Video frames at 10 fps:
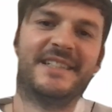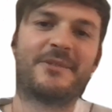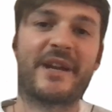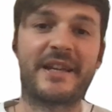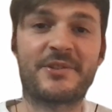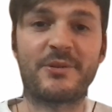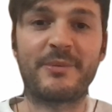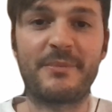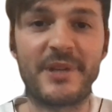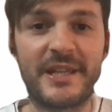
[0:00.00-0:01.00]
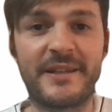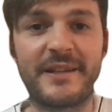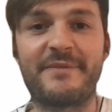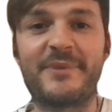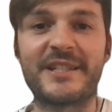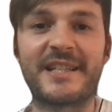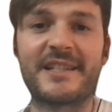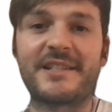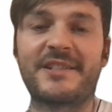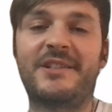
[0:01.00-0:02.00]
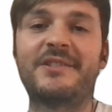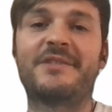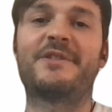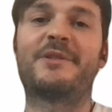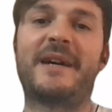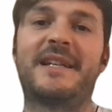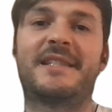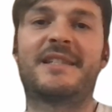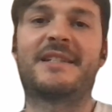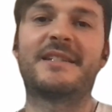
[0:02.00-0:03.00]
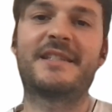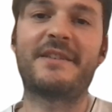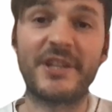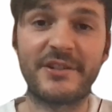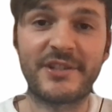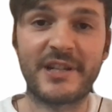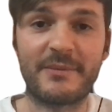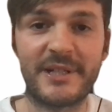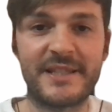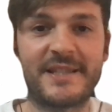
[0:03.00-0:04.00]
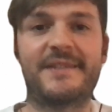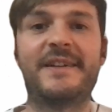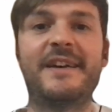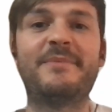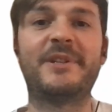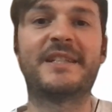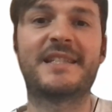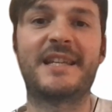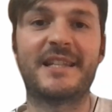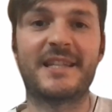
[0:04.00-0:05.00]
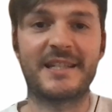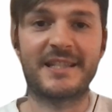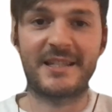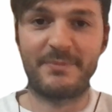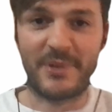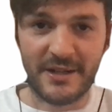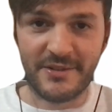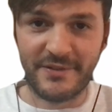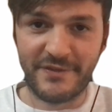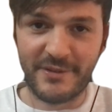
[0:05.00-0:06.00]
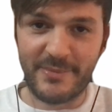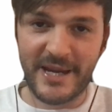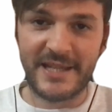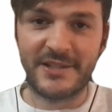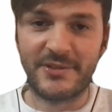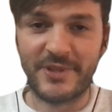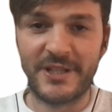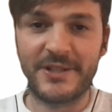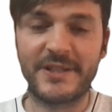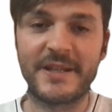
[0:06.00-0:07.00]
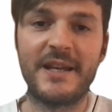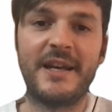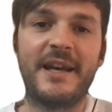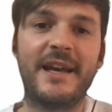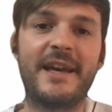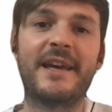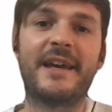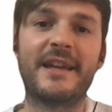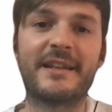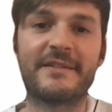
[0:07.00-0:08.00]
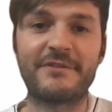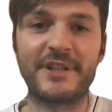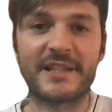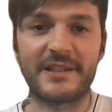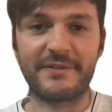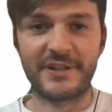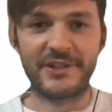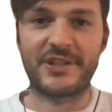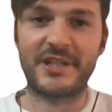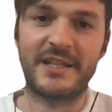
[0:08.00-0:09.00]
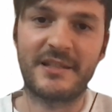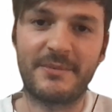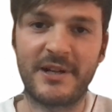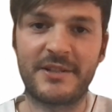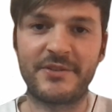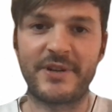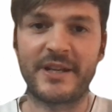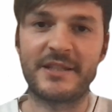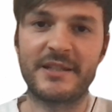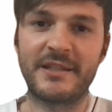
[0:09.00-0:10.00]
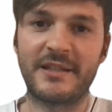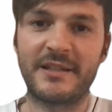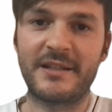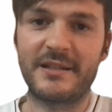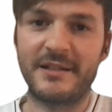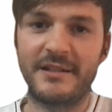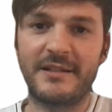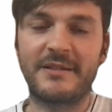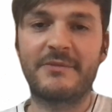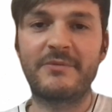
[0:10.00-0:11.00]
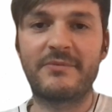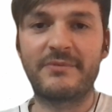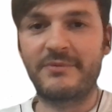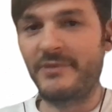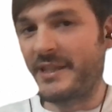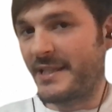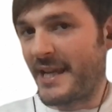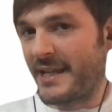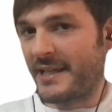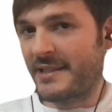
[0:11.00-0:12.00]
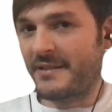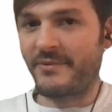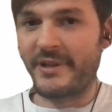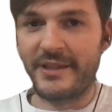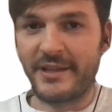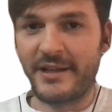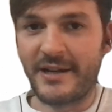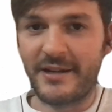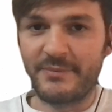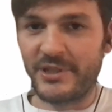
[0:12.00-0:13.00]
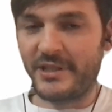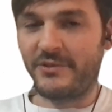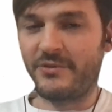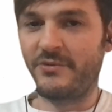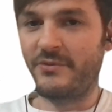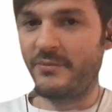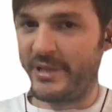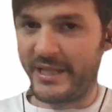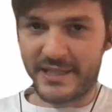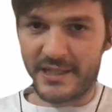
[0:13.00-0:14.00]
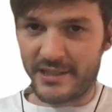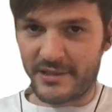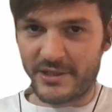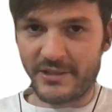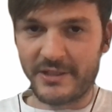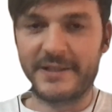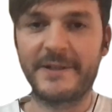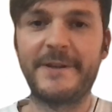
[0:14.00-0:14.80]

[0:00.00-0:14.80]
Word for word: Quick intro about me. I've been a Zendesk consultant for the past uh, seven years and nine months. I've been a Zendesk partner for the past two years, and I've recently finished a subcontracting uh, with Zendesk where they hired me to be a Zendesk consultant.